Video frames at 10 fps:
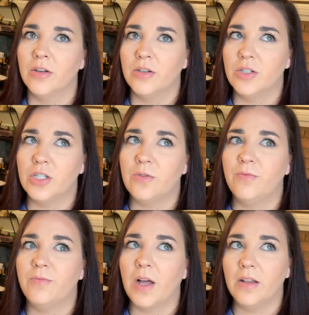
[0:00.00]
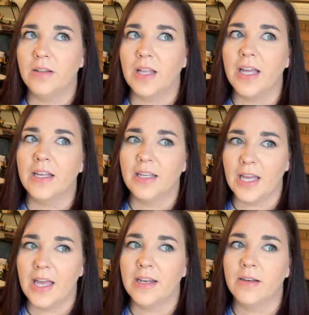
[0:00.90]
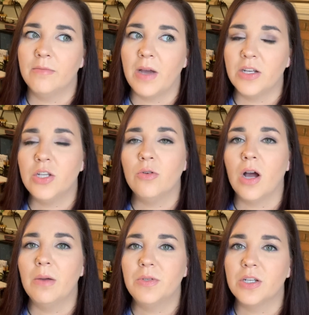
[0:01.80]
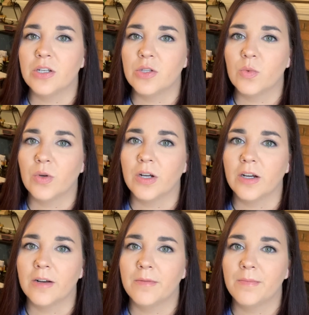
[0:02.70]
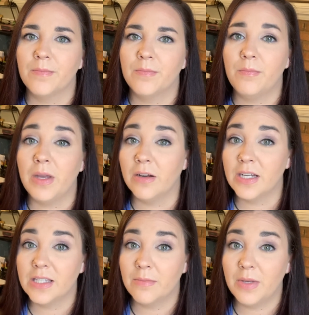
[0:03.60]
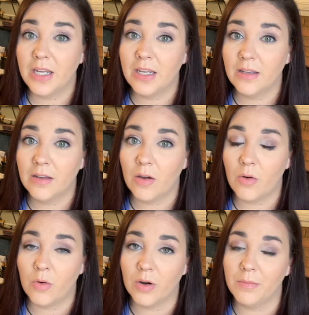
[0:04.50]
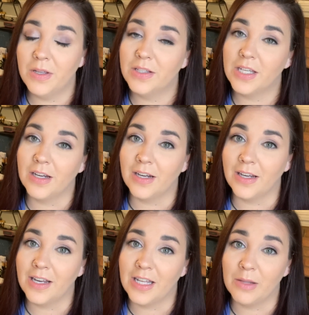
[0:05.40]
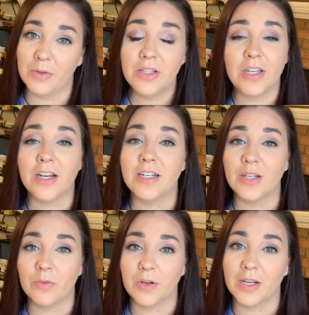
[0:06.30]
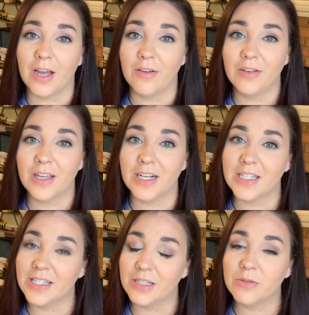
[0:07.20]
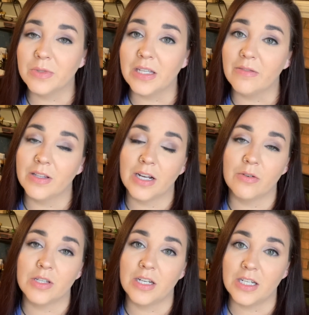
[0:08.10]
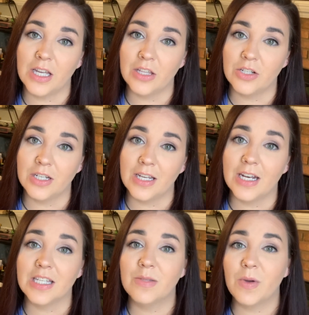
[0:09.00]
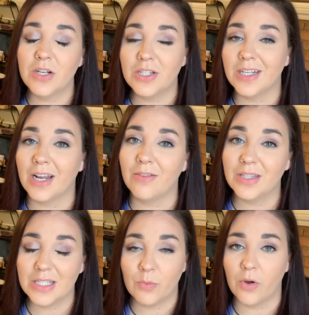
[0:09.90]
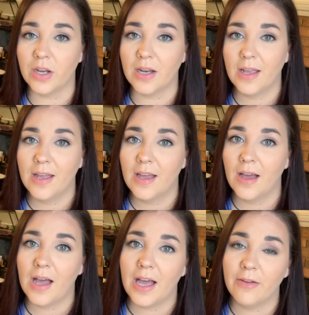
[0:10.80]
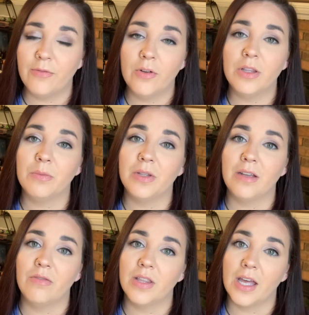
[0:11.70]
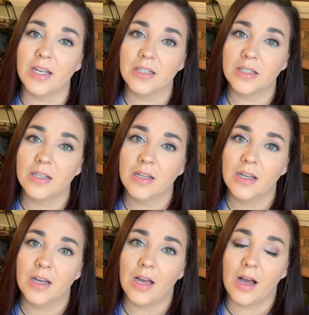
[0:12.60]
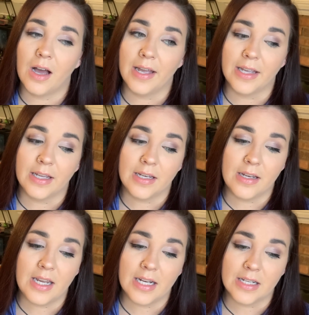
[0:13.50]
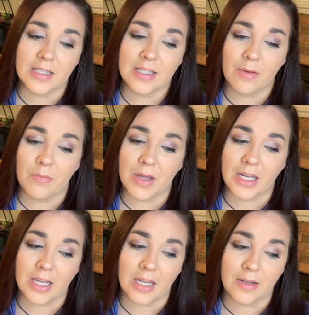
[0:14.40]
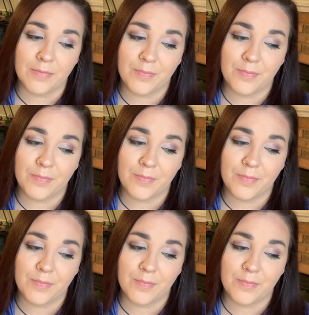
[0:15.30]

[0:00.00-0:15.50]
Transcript: just felt like, again, my two options were marry somebody or military and the military didn't work out and I still believed that I was unintelligent and especially now at this point I fully believed that I needed somebody